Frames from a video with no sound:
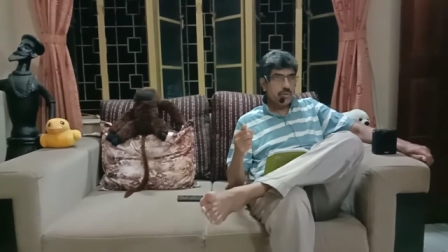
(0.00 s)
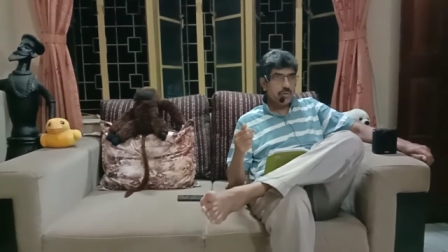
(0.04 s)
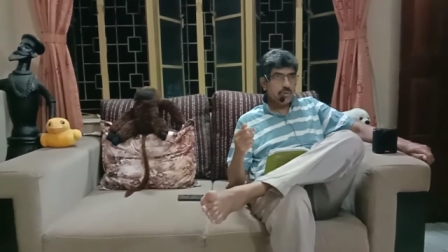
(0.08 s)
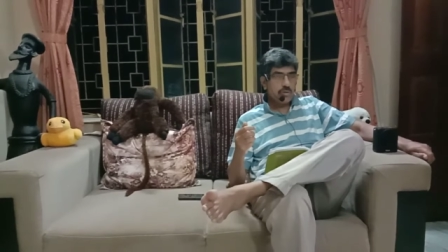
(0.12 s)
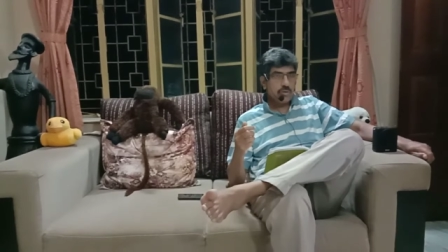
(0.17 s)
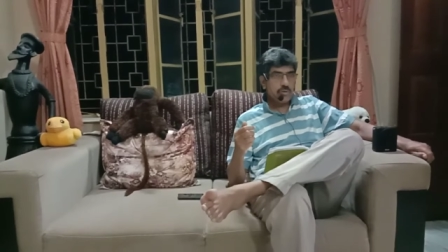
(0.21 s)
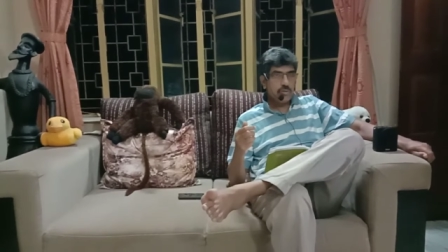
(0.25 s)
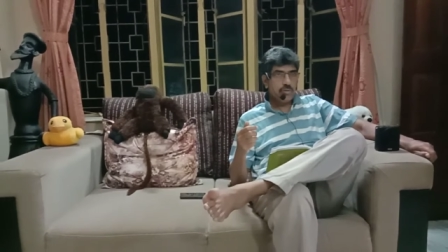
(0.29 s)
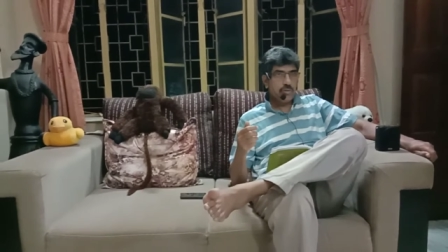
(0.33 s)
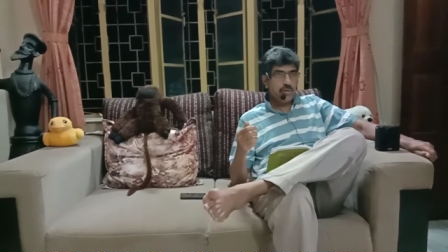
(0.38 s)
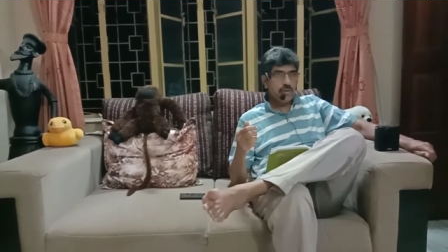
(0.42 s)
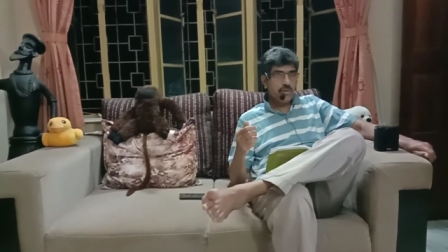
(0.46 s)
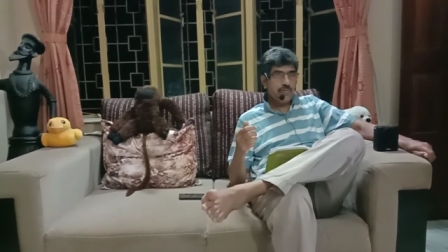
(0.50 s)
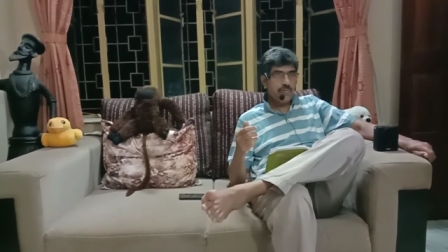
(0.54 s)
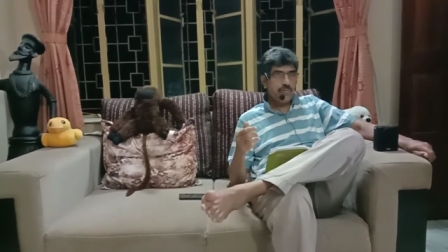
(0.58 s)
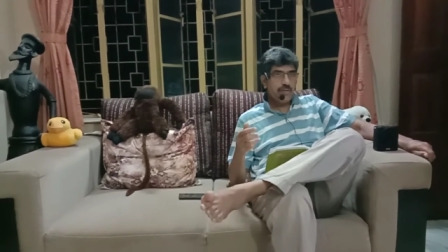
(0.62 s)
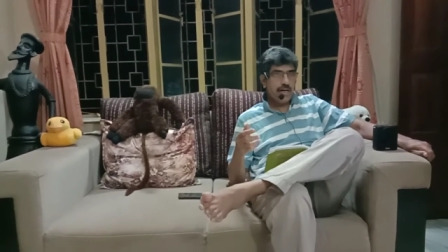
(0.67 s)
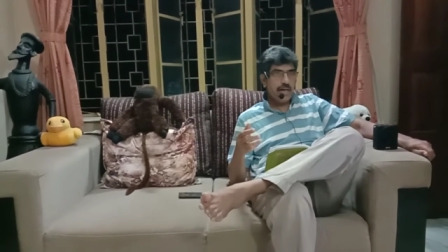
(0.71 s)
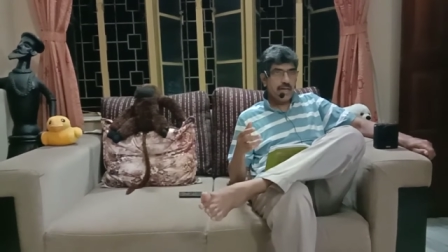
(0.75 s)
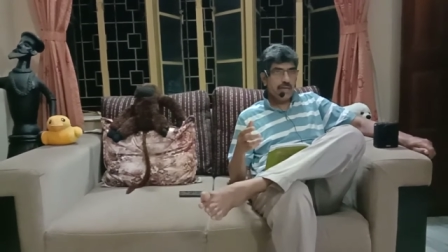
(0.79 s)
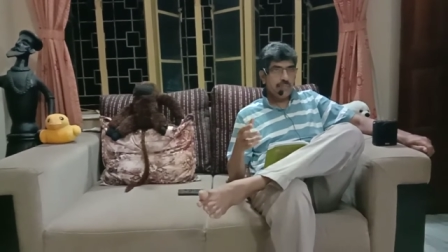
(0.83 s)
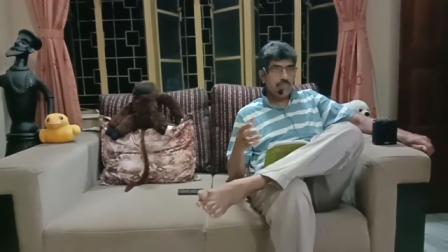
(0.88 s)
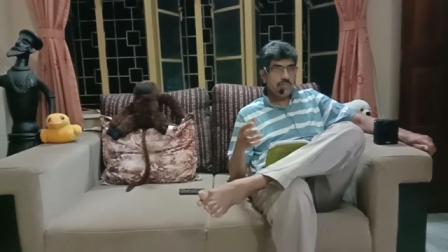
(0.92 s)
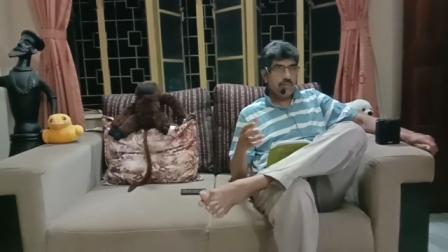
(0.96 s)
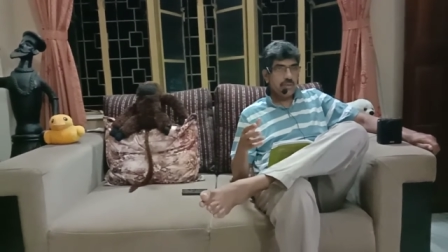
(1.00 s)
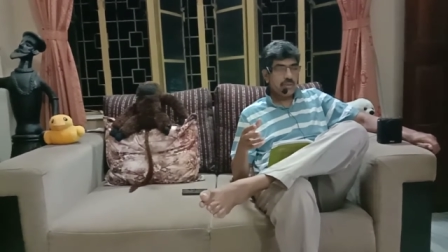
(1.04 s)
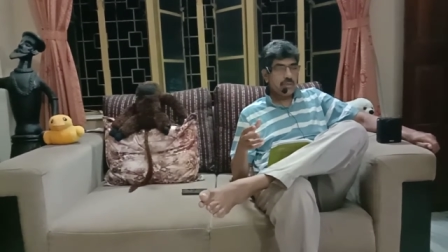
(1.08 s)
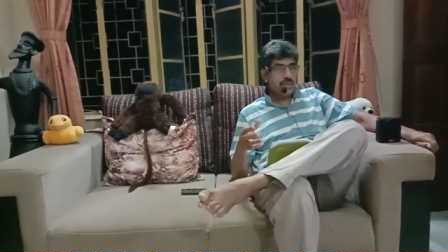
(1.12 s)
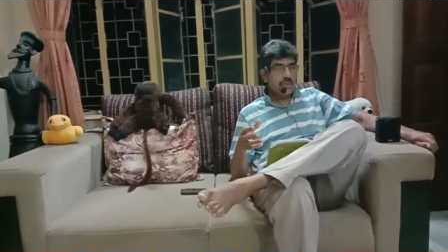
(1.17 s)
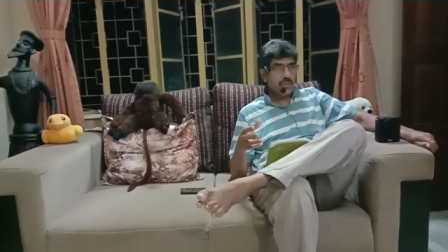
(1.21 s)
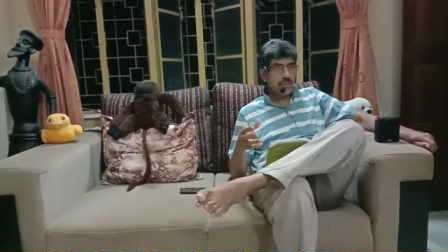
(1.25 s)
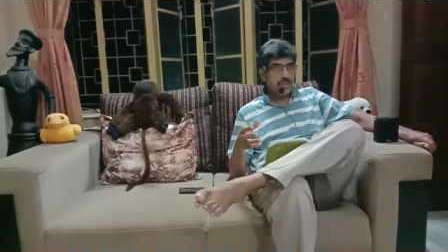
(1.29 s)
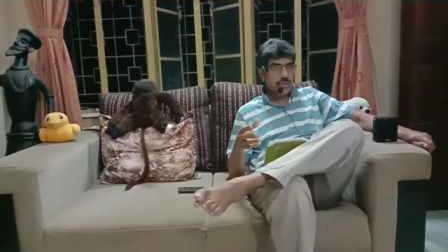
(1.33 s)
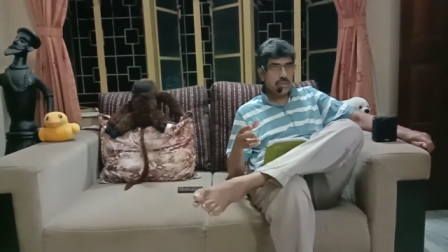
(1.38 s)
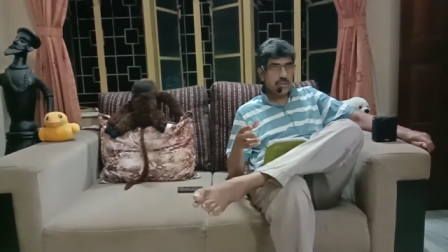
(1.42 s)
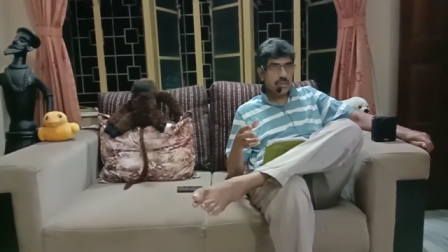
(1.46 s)
It is only 5
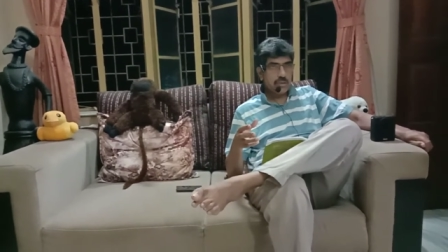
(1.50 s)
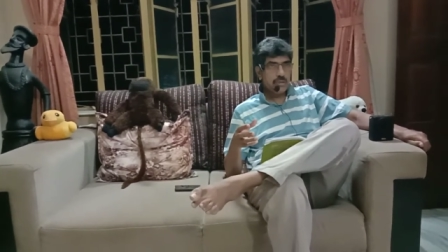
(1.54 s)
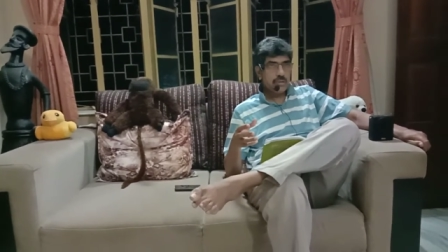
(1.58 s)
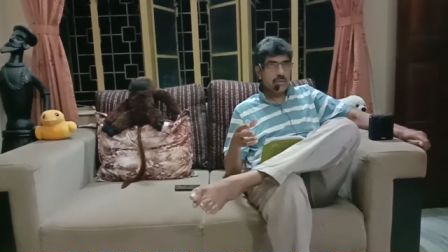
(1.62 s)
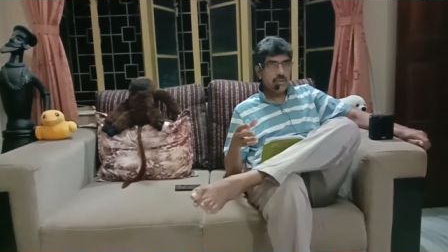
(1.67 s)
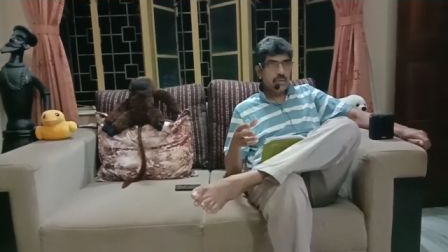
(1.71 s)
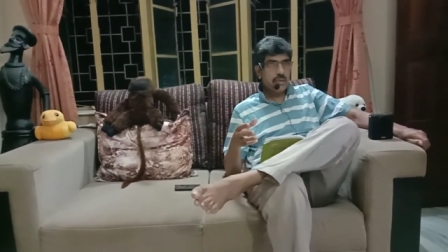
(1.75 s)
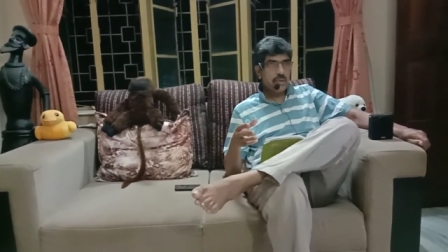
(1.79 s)
desiatin